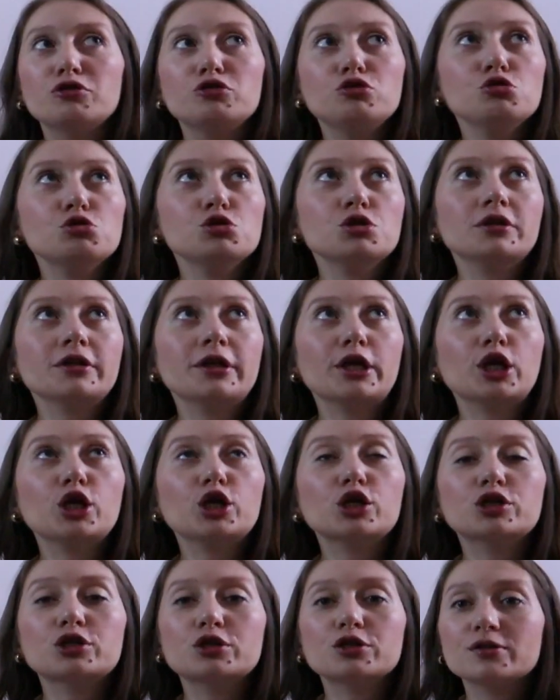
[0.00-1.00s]
Usually
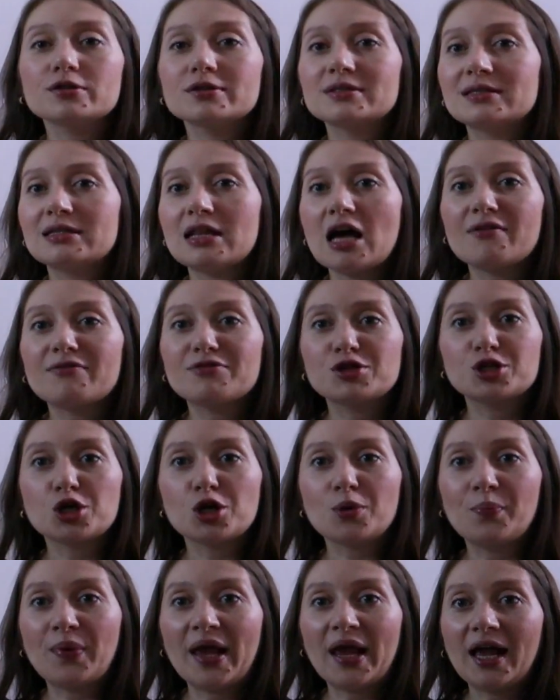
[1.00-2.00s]
girls love
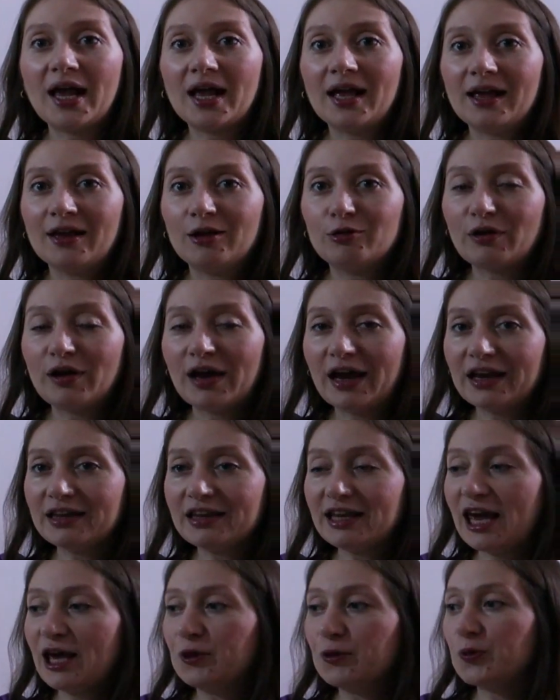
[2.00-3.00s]
shopping,
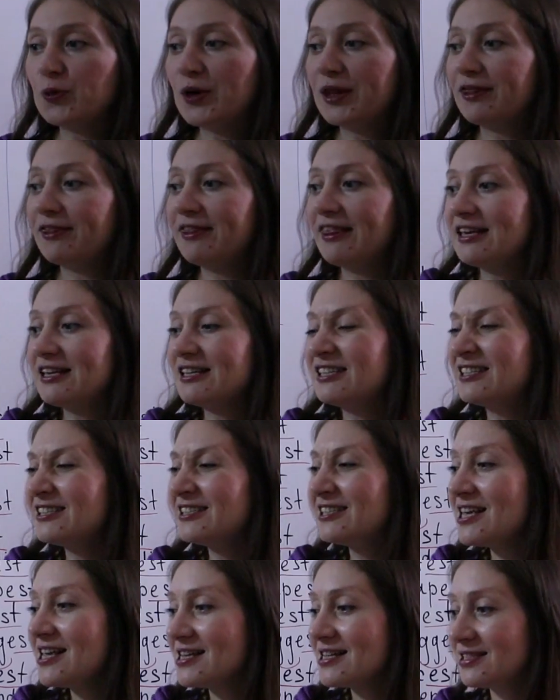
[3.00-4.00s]
right? And when they
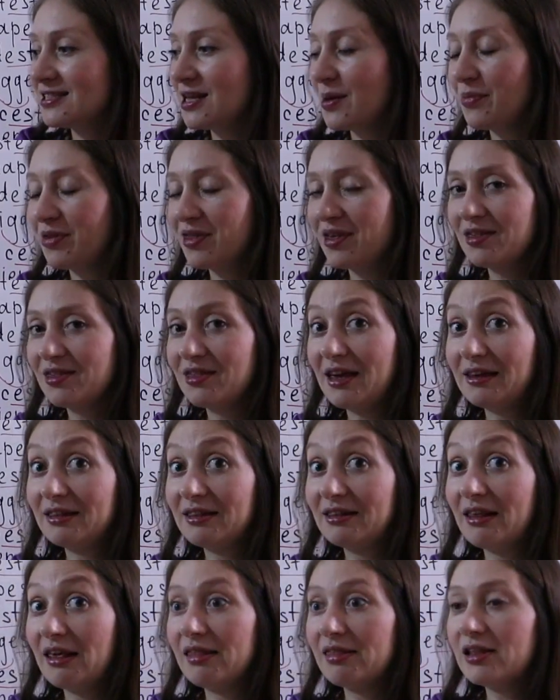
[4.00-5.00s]
see something
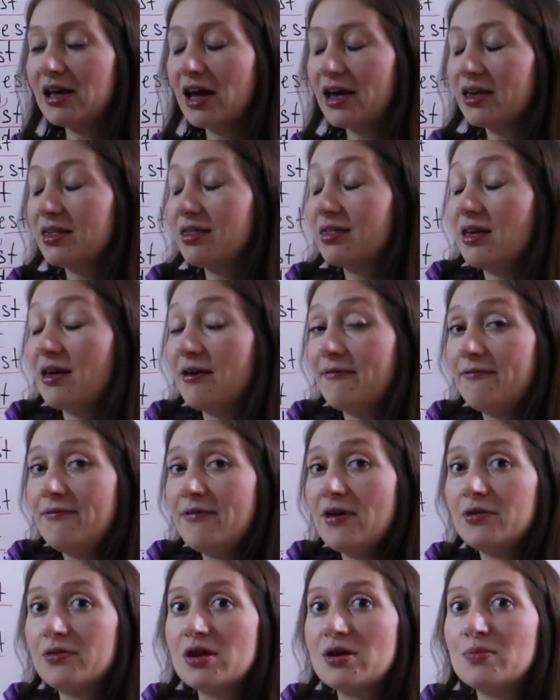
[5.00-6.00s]
that they like, they're
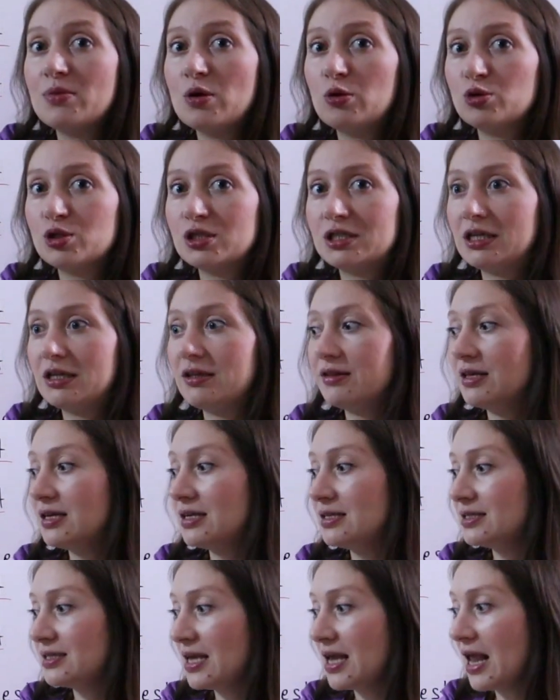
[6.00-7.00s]
very emotional.
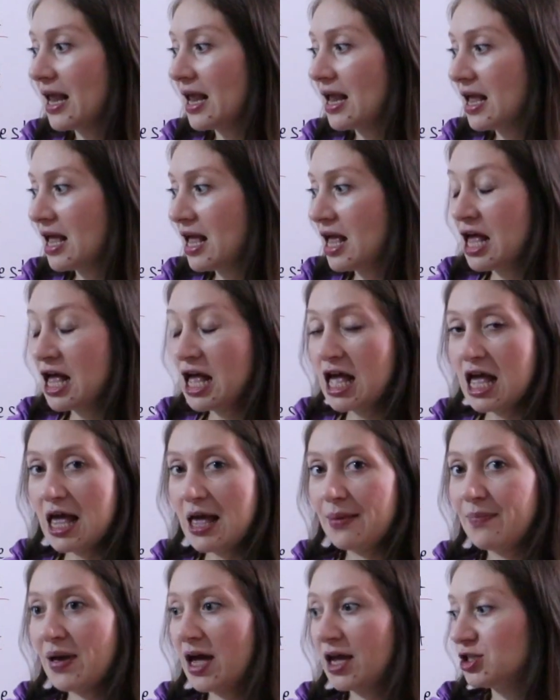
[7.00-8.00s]
They say,
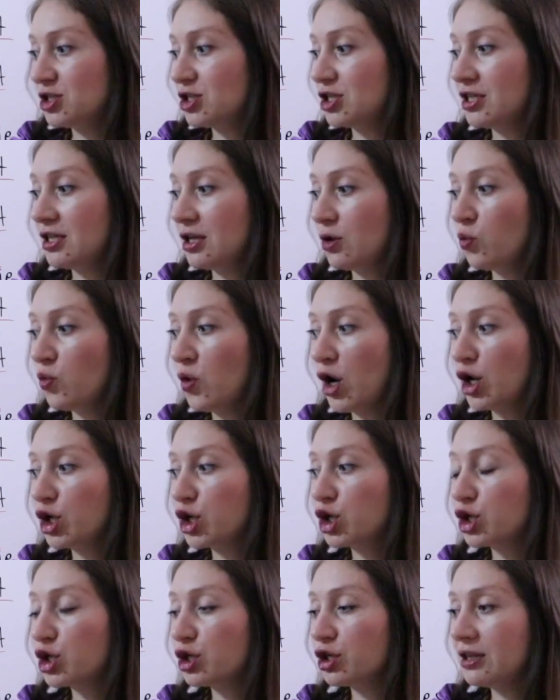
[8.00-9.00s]
imagine one
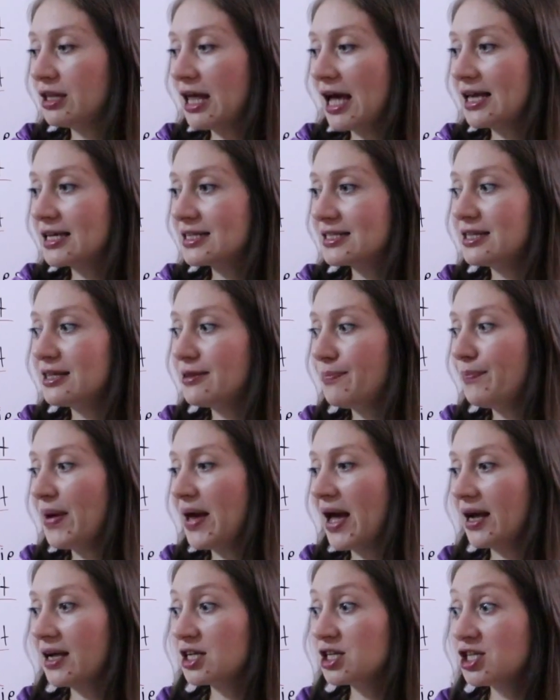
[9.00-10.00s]
girl likes the
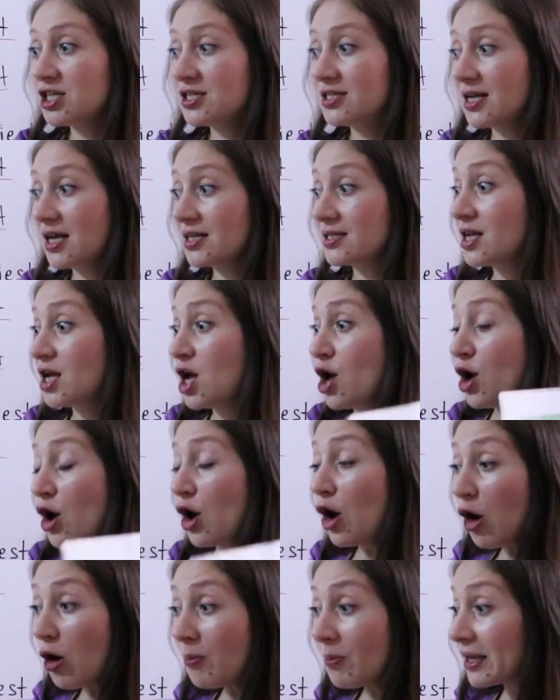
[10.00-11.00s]
bag. She says,
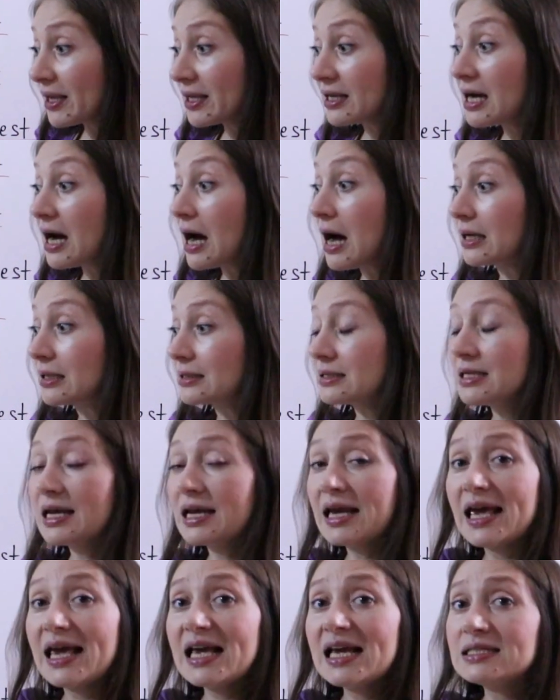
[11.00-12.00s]
oh my God,
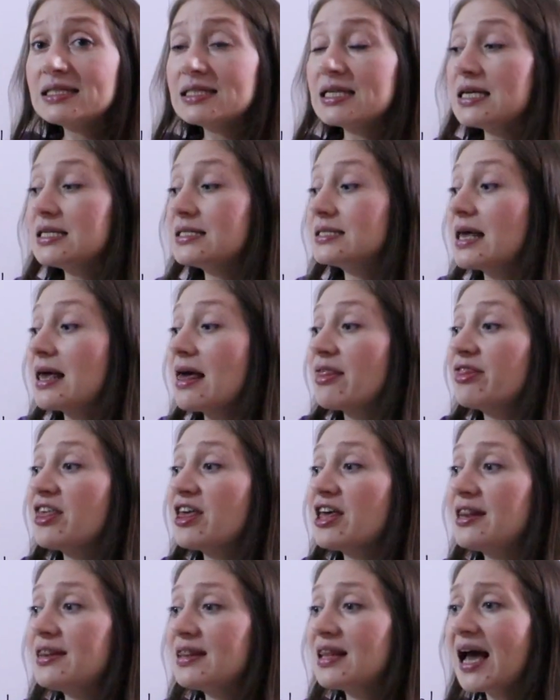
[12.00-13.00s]
it is
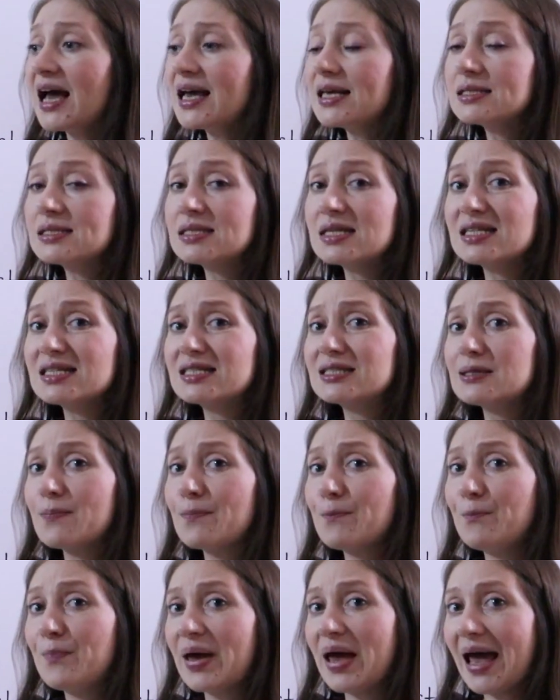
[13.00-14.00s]
the nicest